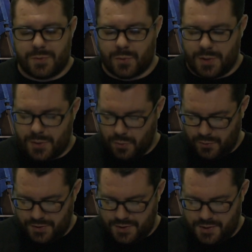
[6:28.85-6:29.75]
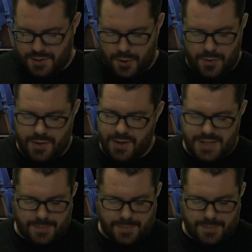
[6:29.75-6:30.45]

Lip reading: It was really cool to go to